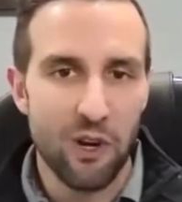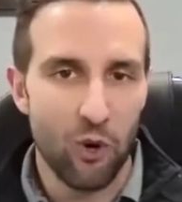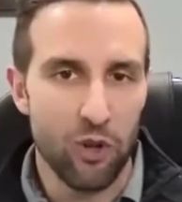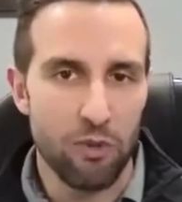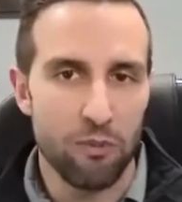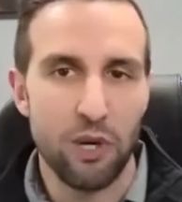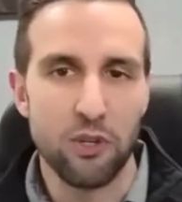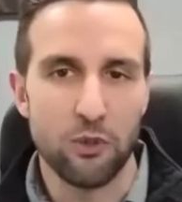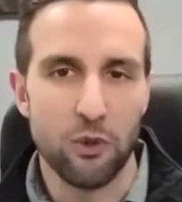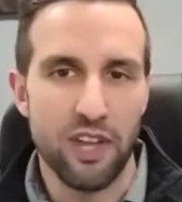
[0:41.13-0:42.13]
or the
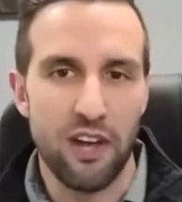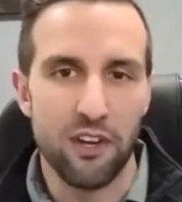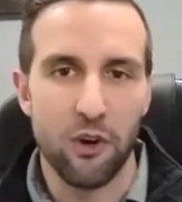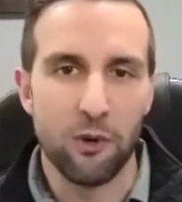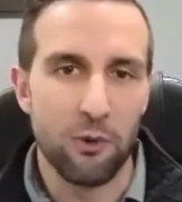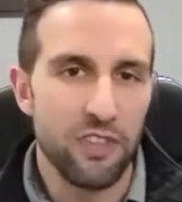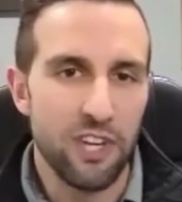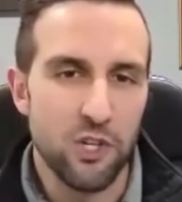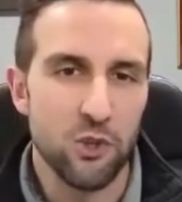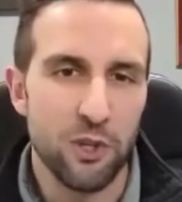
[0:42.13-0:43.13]
proposal without knowing what they
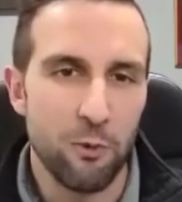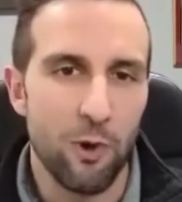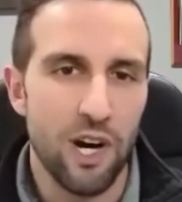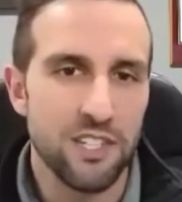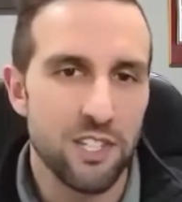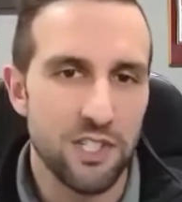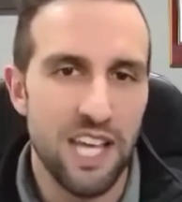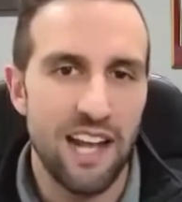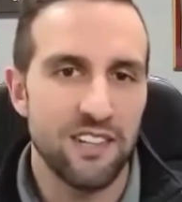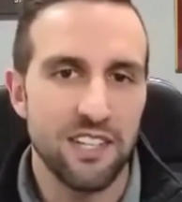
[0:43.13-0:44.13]
truly want. So
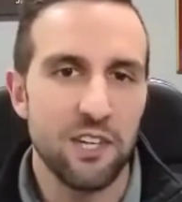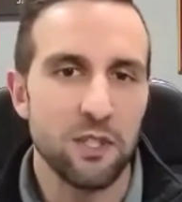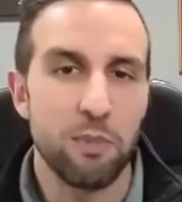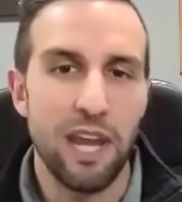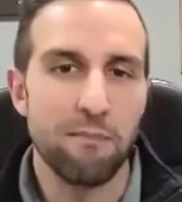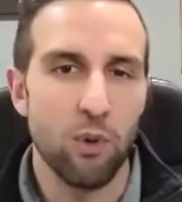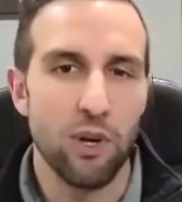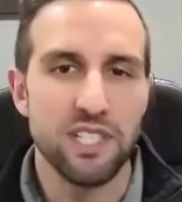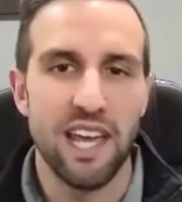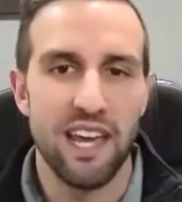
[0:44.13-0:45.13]
tackling those pain
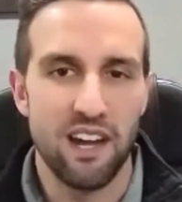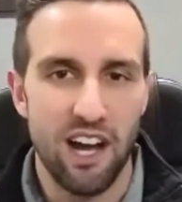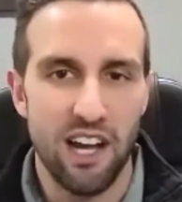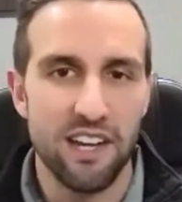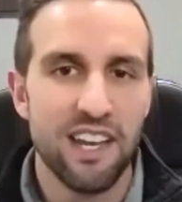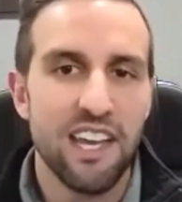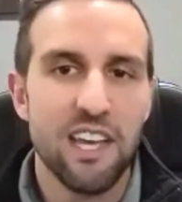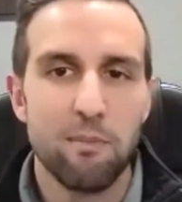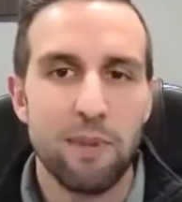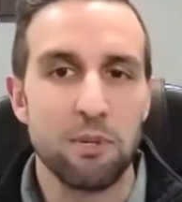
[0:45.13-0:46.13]
points head on,
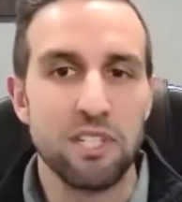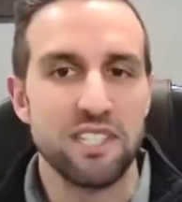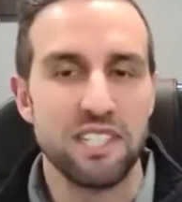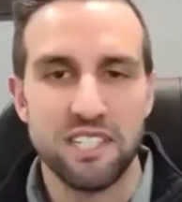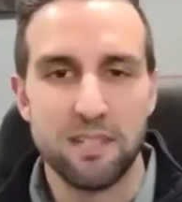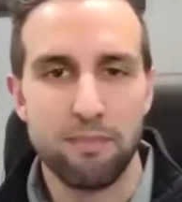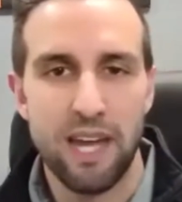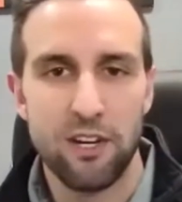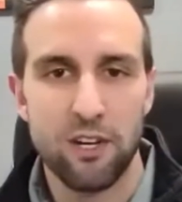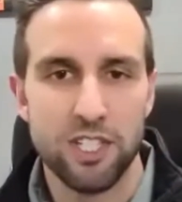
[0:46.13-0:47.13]
be able to system
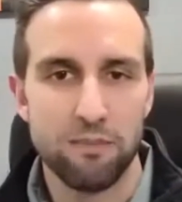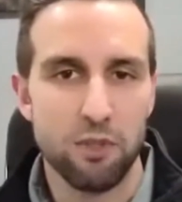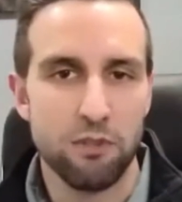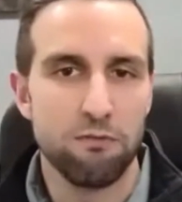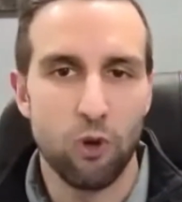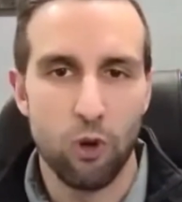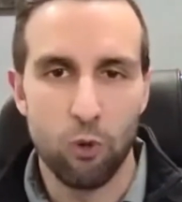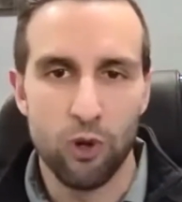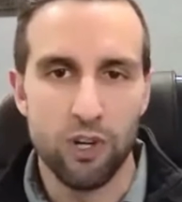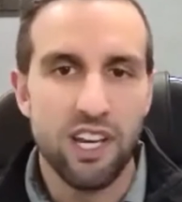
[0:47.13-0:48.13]
better to move
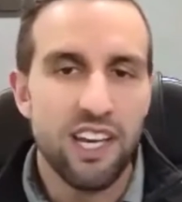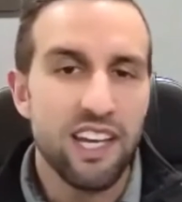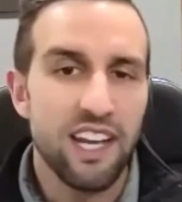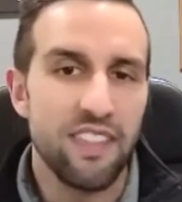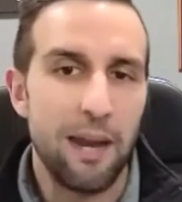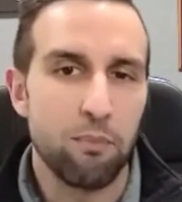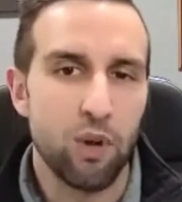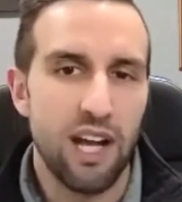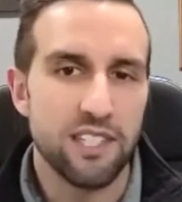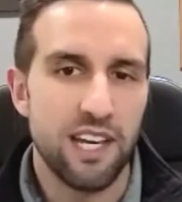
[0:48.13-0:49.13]
forward in that
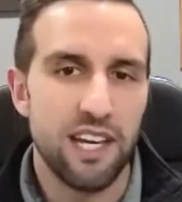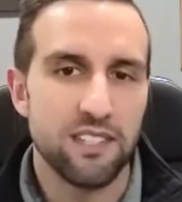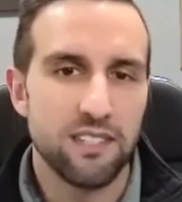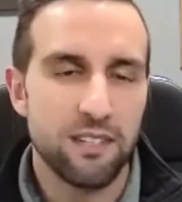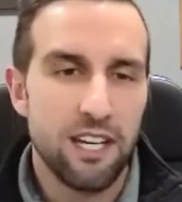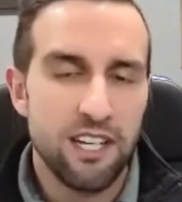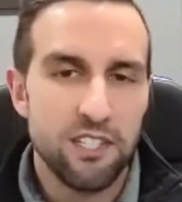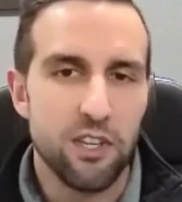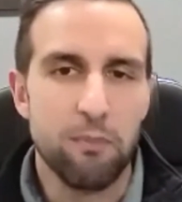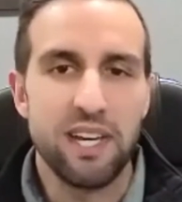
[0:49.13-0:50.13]
process.
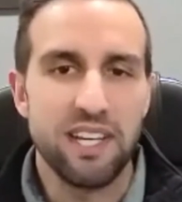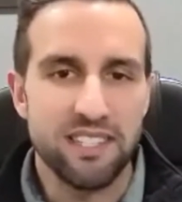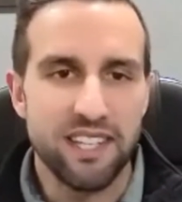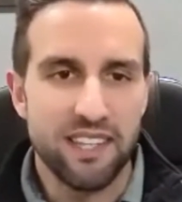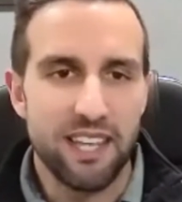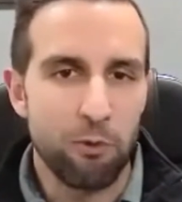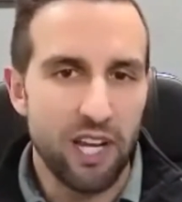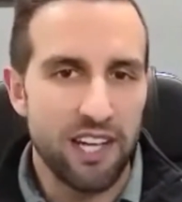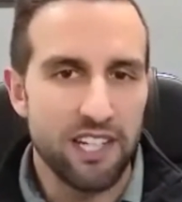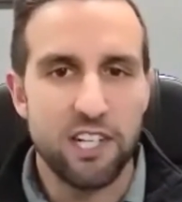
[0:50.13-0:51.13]
So the biggest thing that we
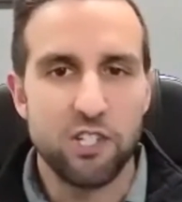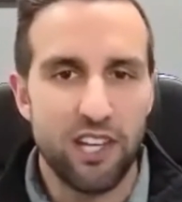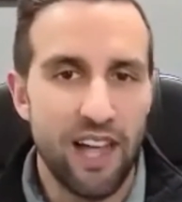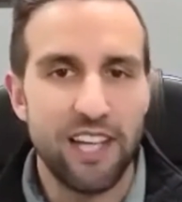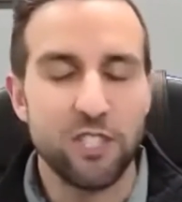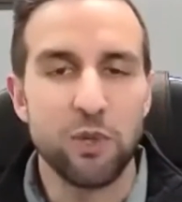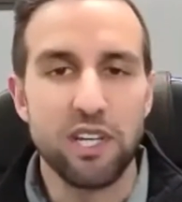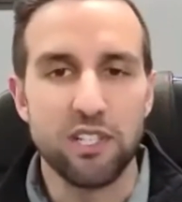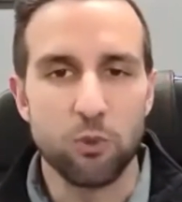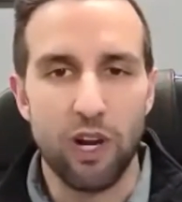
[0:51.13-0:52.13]
kind of touched on last
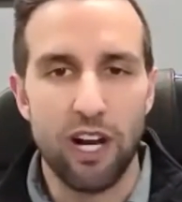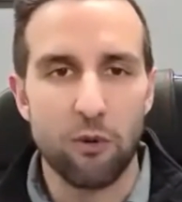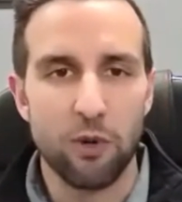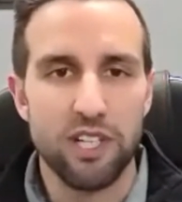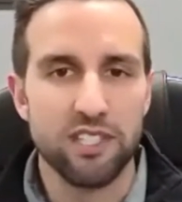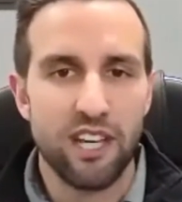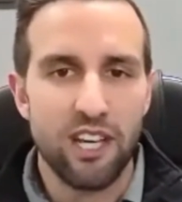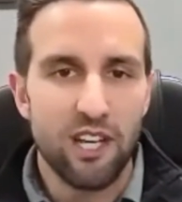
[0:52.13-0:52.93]
week as well was